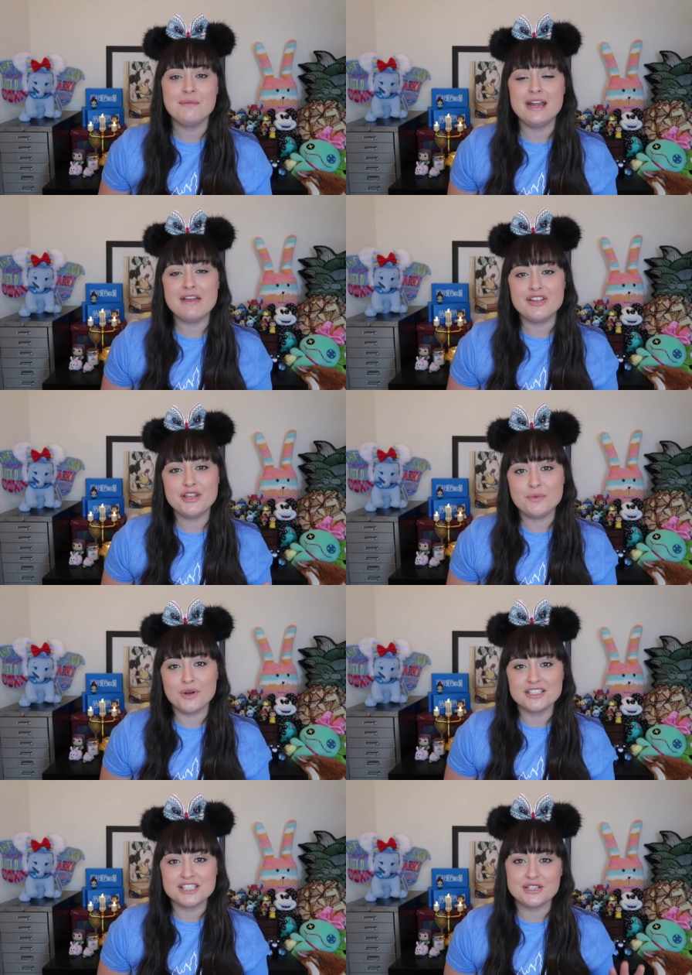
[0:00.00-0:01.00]
whenever you
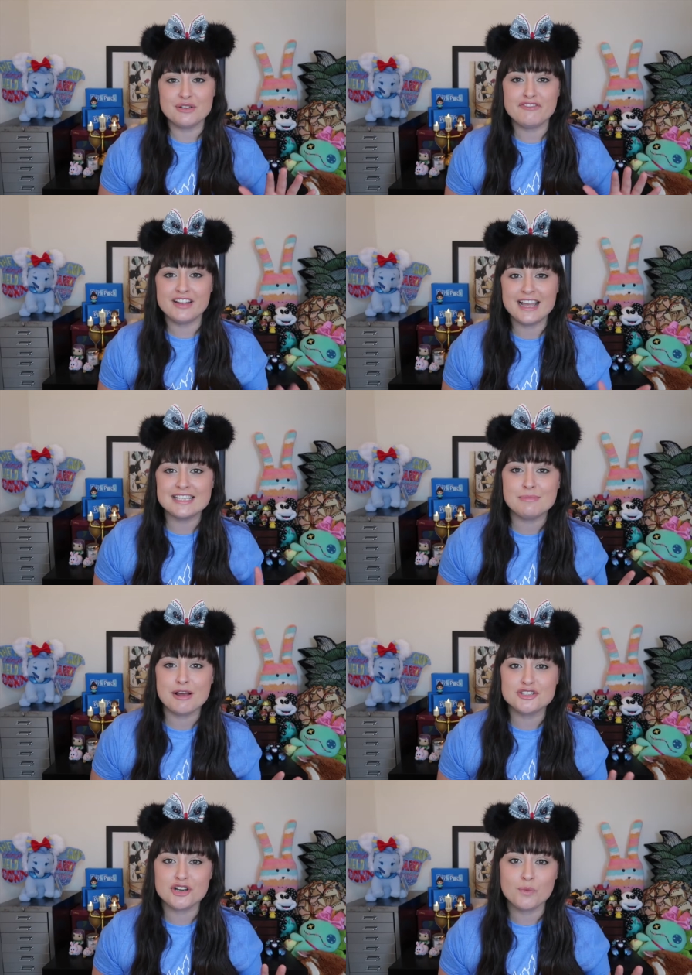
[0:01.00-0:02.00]
want to forget
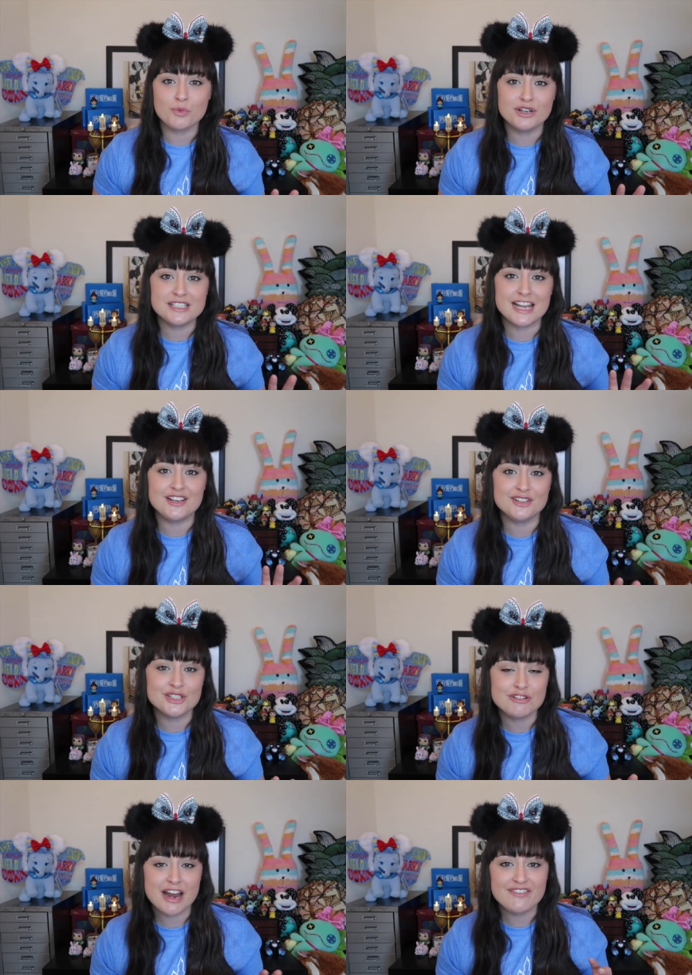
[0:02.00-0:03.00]
about your worries and your
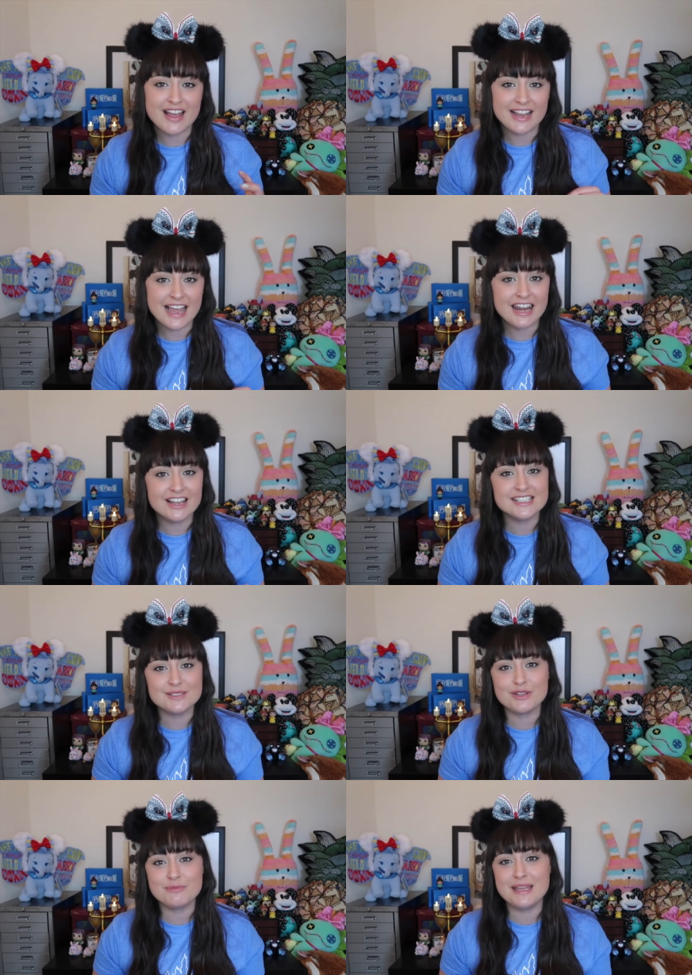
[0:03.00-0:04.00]
strife and get lost
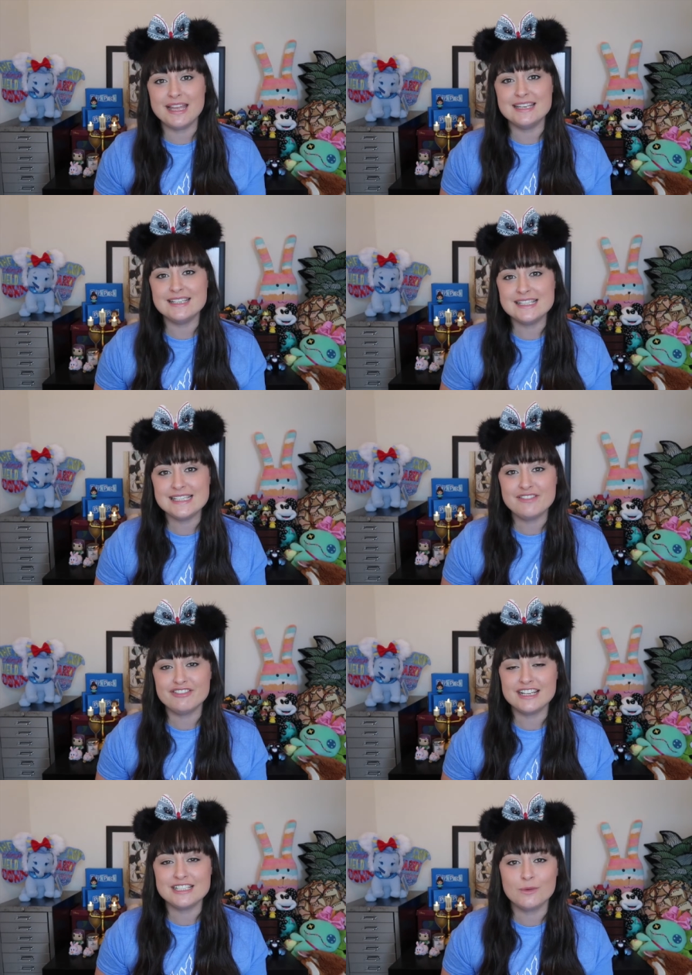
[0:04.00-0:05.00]
with me in Disney
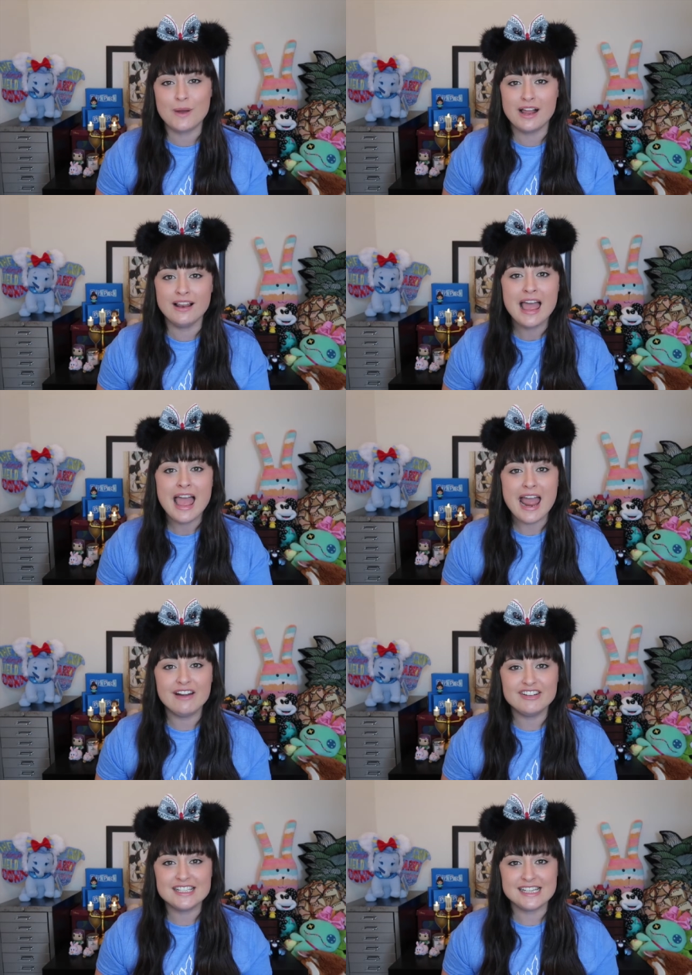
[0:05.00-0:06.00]
for a little while.
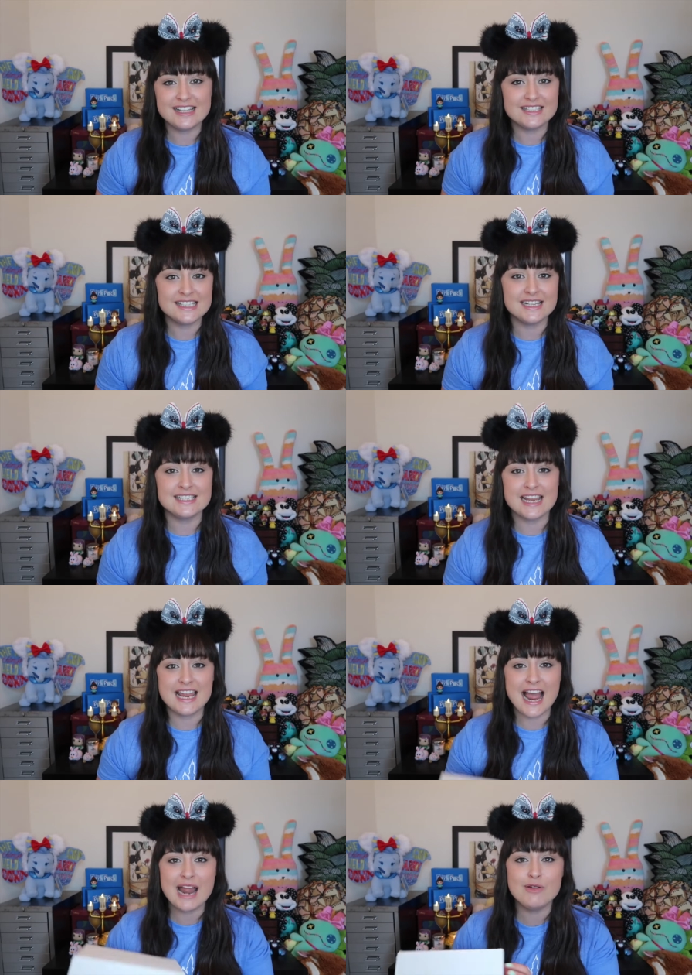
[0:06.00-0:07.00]
Every single
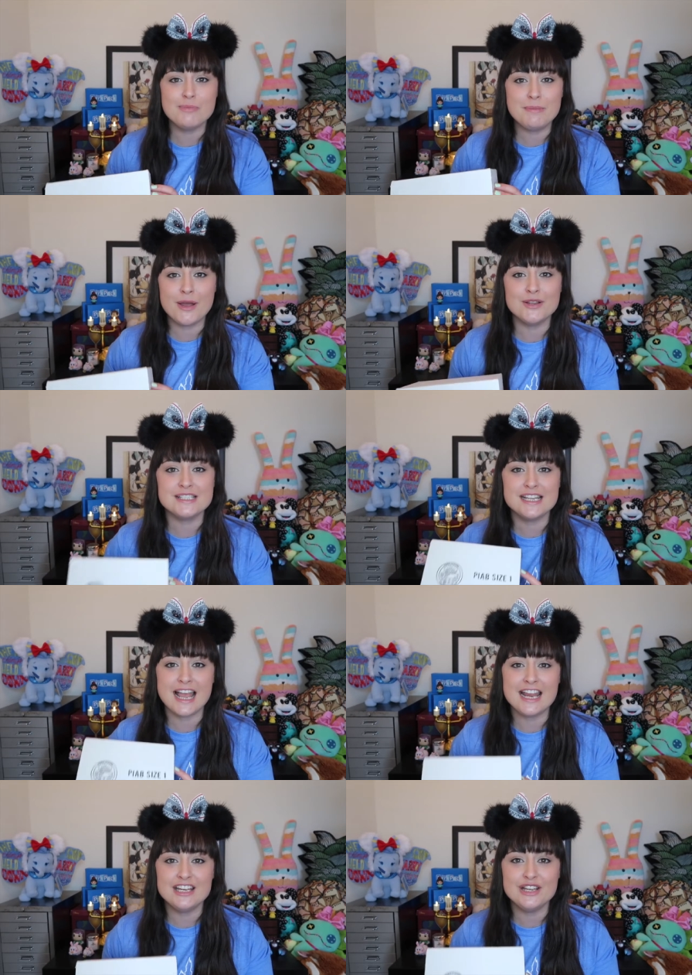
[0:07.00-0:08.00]
Saturday I will be
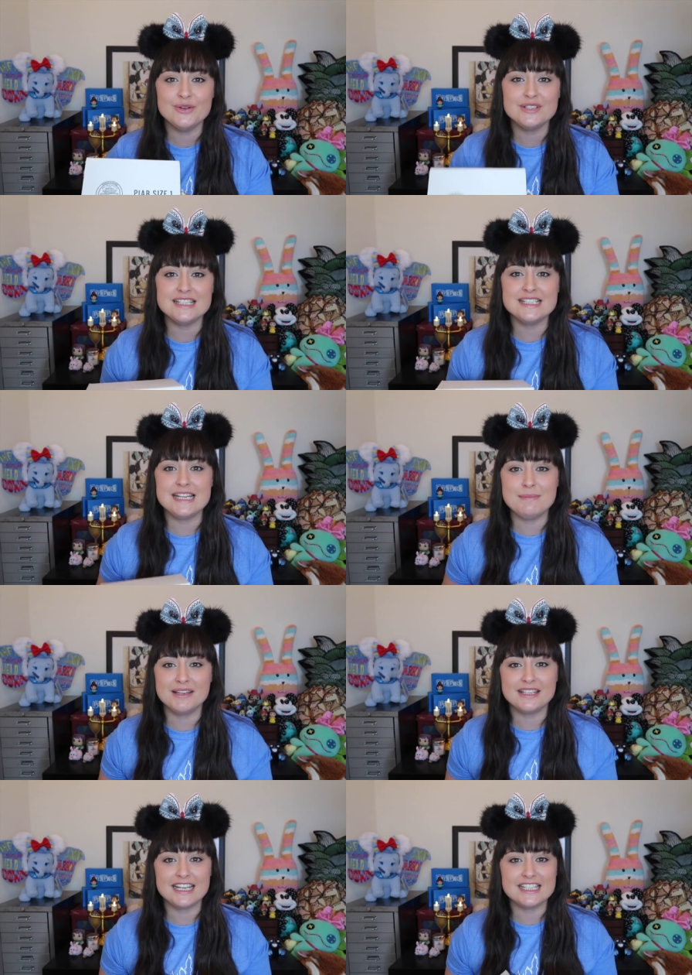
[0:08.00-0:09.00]
posting a new Disney
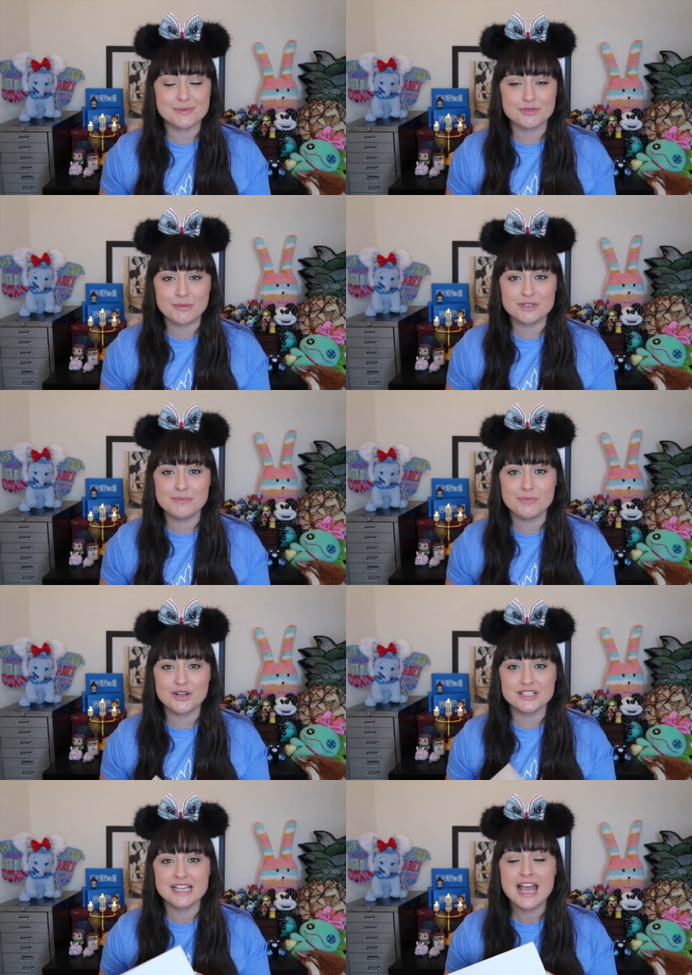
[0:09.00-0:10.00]
monthly subscription
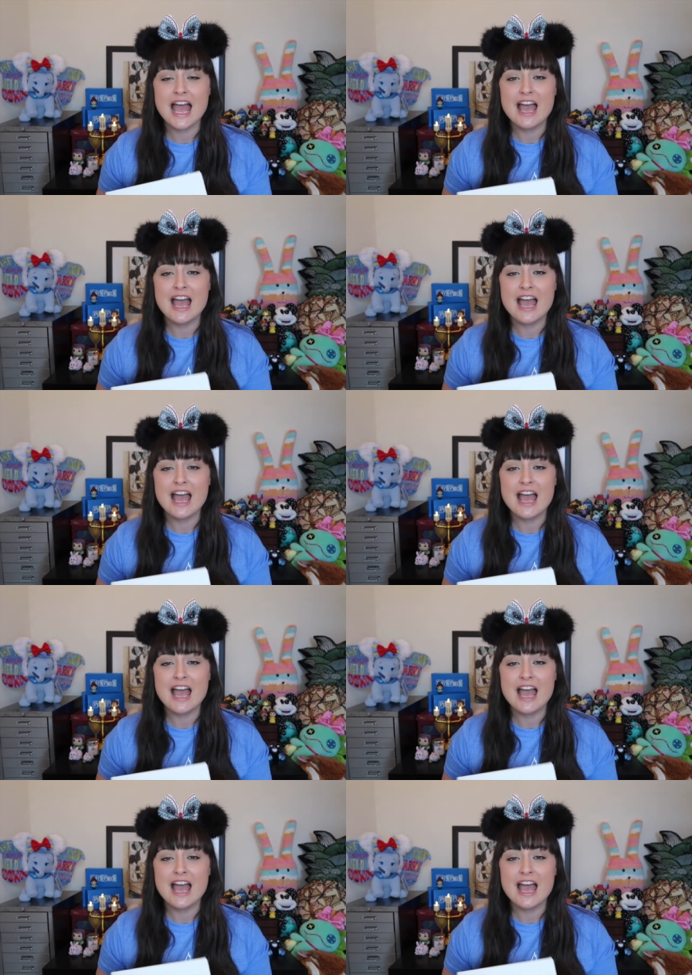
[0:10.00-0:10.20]
box